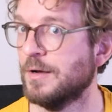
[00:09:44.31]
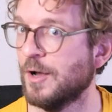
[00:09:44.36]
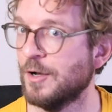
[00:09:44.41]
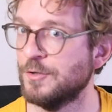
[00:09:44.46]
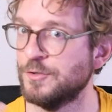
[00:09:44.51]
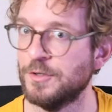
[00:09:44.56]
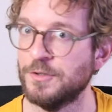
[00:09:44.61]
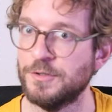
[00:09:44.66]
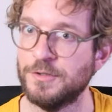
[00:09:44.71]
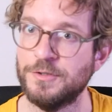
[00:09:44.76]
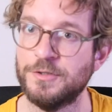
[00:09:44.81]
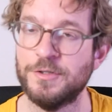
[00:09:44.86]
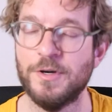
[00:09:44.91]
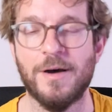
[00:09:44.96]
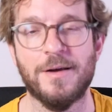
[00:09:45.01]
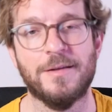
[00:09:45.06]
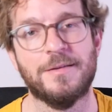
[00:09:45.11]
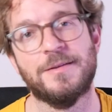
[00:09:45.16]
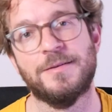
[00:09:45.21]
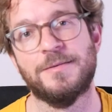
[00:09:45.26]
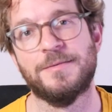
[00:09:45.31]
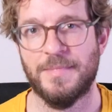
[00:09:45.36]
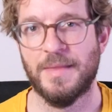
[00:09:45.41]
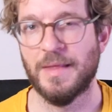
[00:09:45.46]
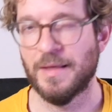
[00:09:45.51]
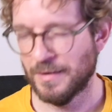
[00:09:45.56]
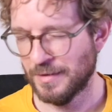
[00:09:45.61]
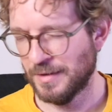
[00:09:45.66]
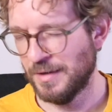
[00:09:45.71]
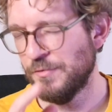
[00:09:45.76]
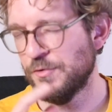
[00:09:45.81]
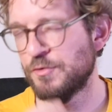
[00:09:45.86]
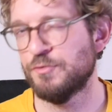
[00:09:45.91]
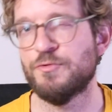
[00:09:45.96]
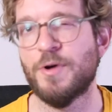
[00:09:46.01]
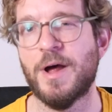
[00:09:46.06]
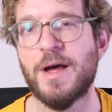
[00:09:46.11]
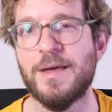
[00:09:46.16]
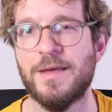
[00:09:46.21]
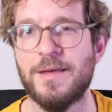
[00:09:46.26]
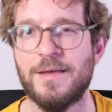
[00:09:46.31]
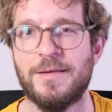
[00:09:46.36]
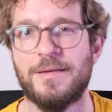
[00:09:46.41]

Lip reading: conjunction shot. Give it a try.